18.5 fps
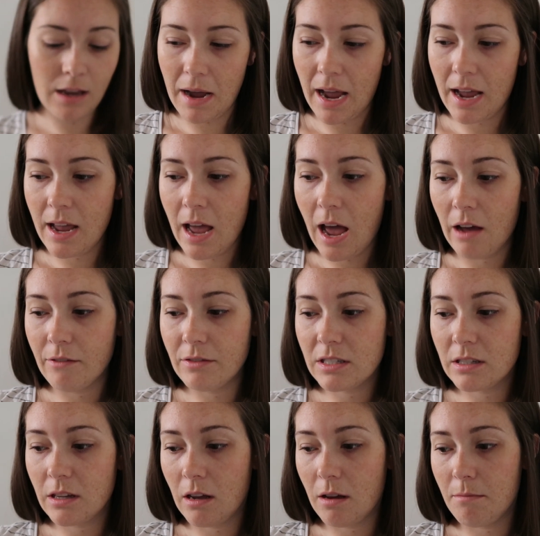I have
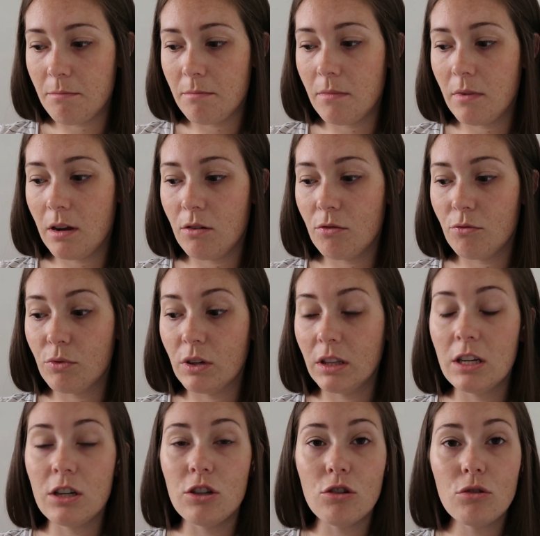some
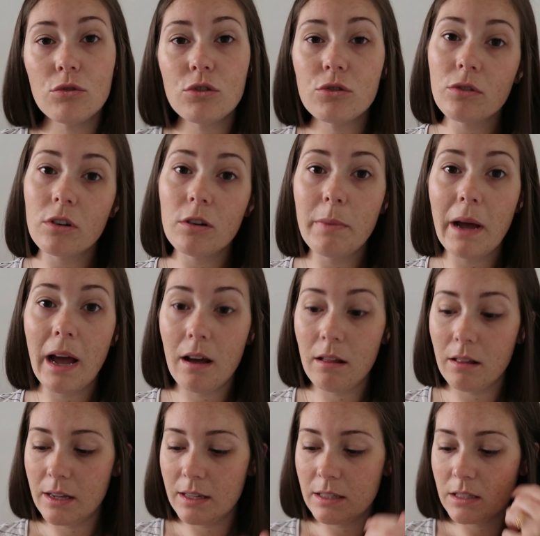really neutral
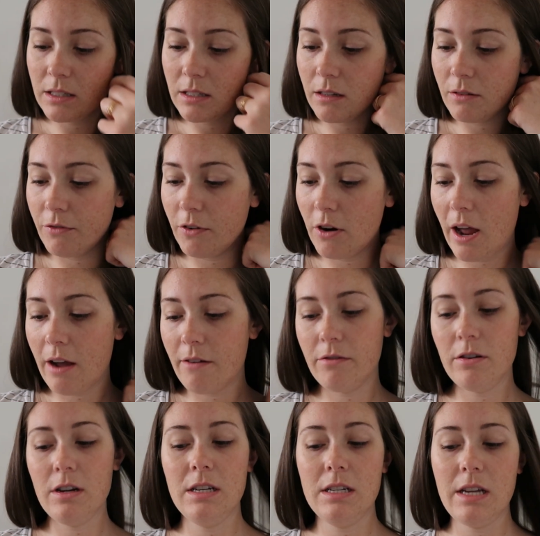palettes for
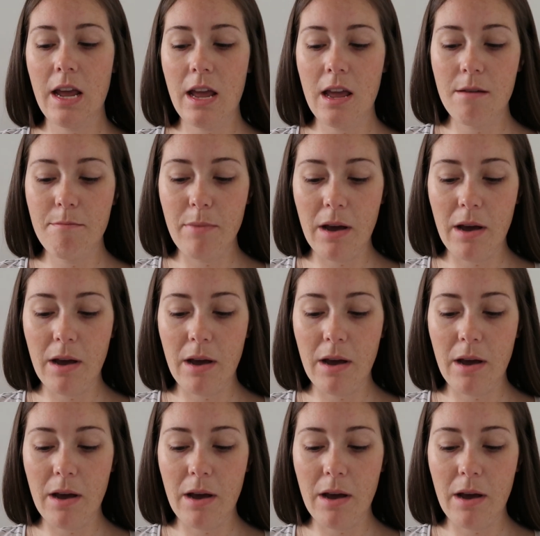every day.